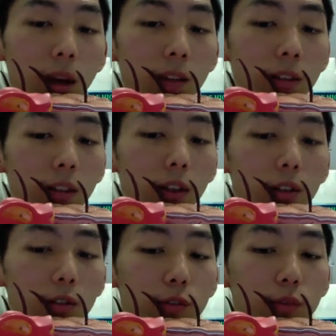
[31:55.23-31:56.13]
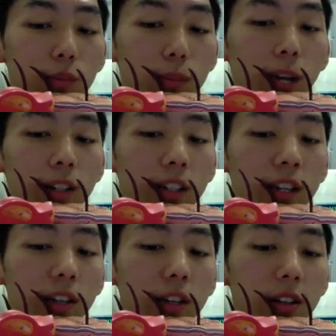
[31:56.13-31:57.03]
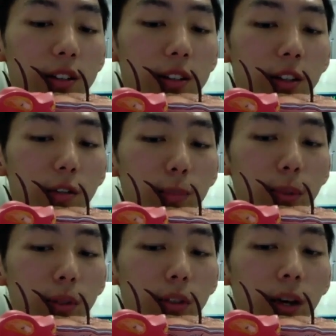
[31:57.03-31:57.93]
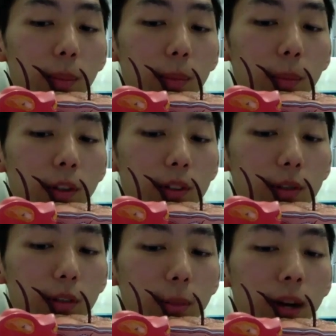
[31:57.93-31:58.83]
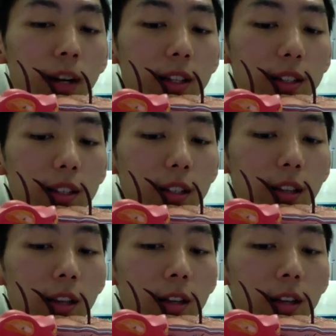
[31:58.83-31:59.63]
having a lot of bacteria and stuff build up because of the mites.